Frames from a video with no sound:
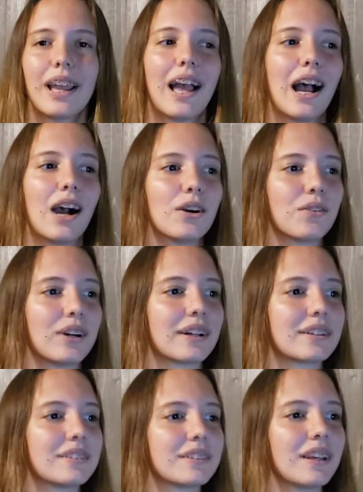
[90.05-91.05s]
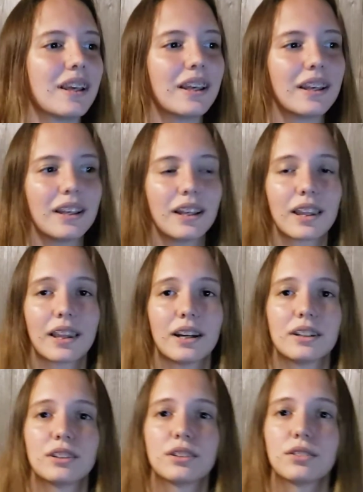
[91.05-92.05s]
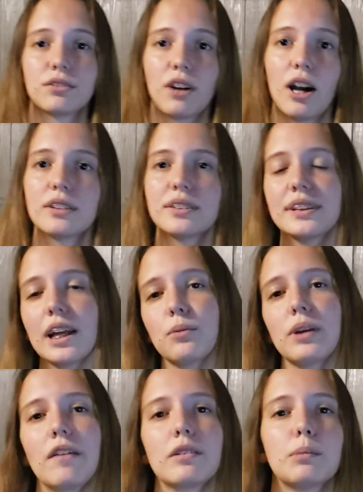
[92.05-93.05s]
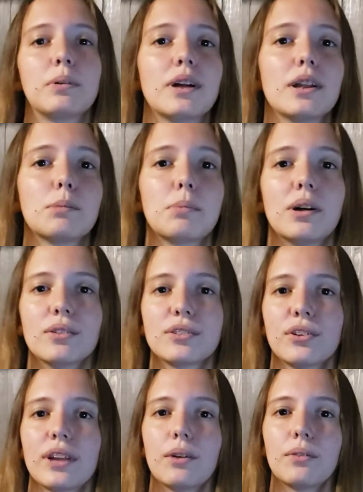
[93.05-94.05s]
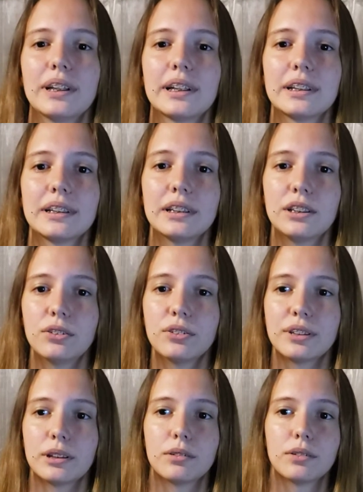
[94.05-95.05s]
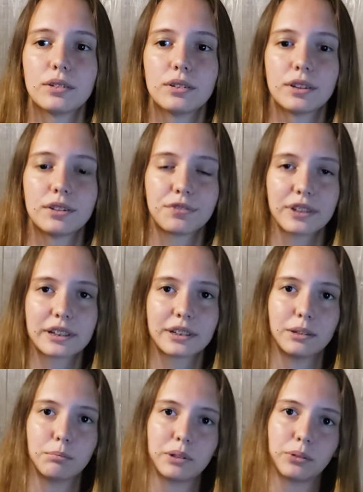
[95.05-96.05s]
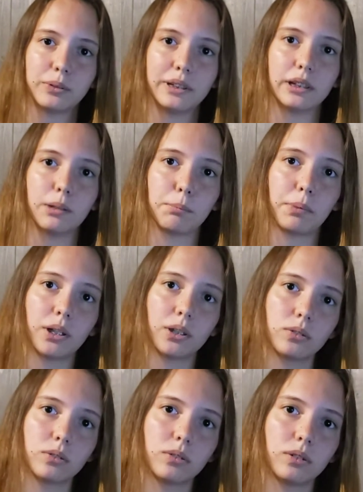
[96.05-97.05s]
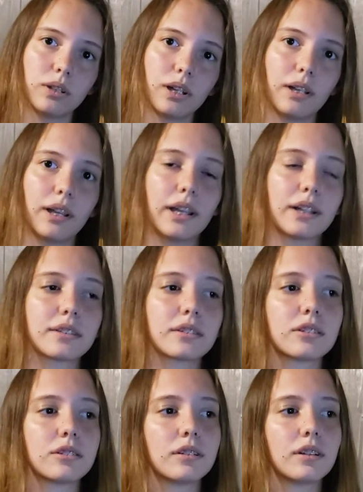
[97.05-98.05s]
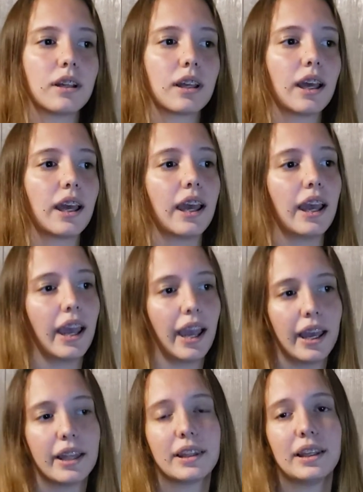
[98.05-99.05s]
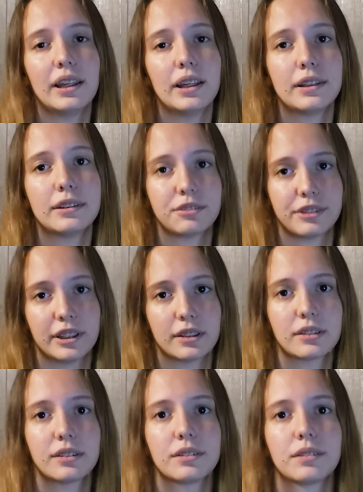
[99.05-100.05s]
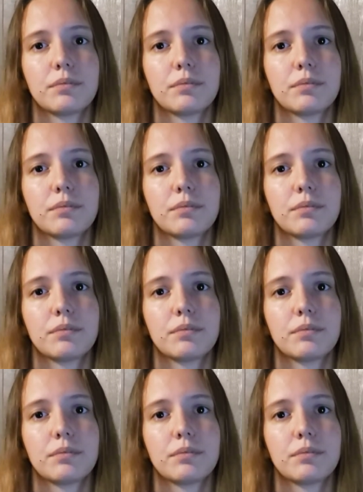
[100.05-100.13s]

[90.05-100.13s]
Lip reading: How it works. There is rosin that we have to put on the bow so that we can use it, the friction between the bow hairs and the strings.